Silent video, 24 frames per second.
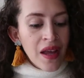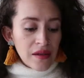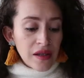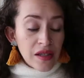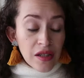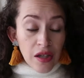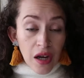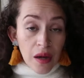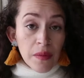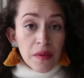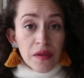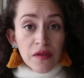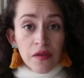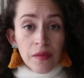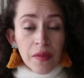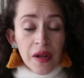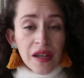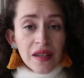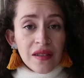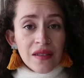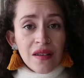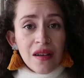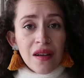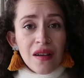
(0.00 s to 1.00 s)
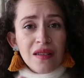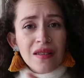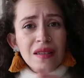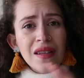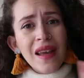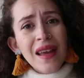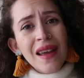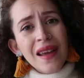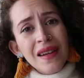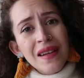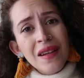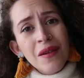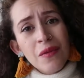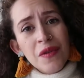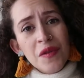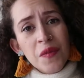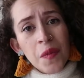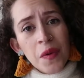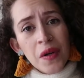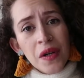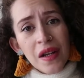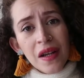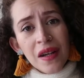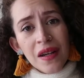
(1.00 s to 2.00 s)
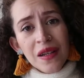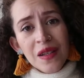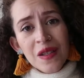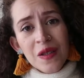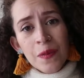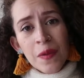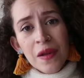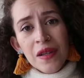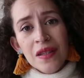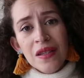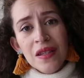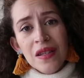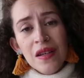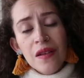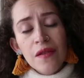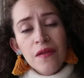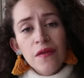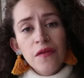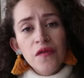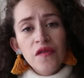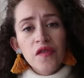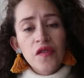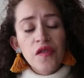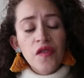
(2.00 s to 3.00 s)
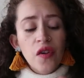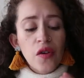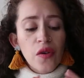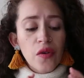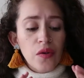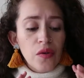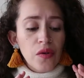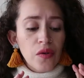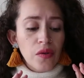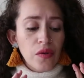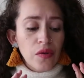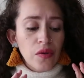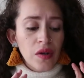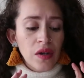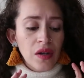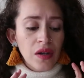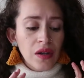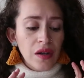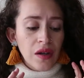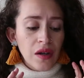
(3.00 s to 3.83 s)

The top is from ASOS and it was pretty inexpensive, so